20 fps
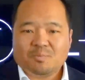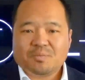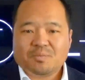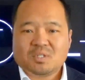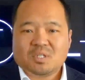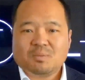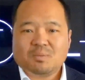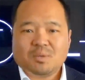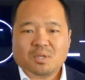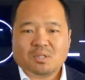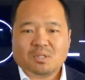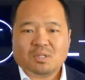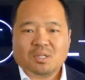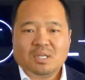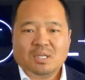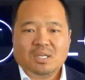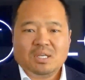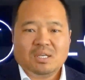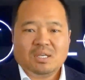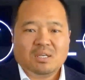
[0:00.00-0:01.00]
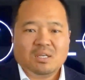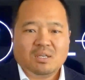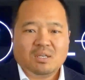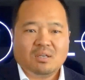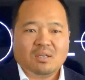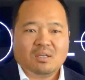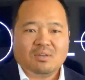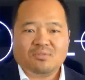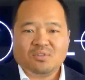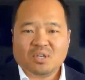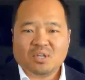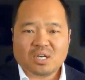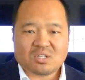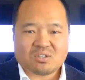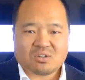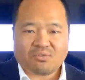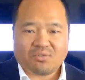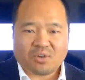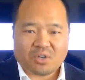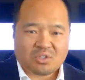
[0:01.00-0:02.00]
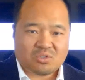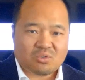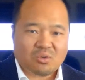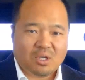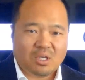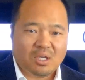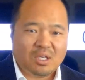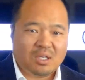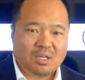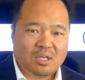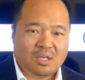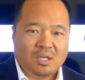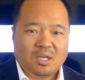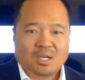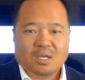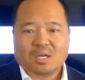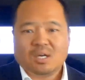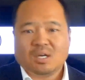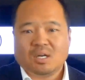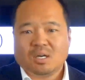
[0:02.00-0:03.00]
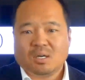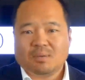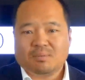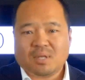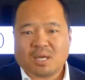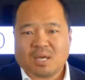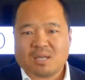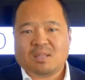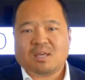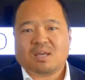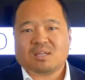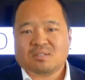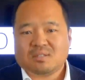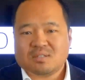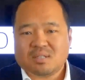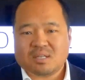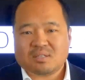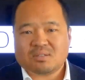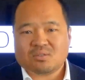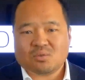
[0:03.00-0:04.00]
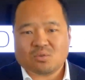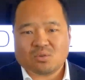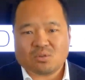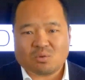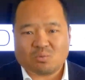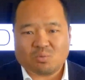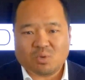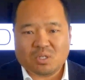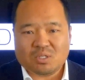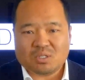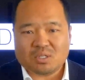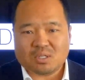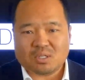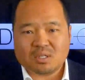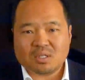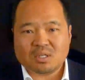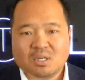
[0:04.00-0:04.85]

Typically, if you guys are frustrated, that's sort of the reason.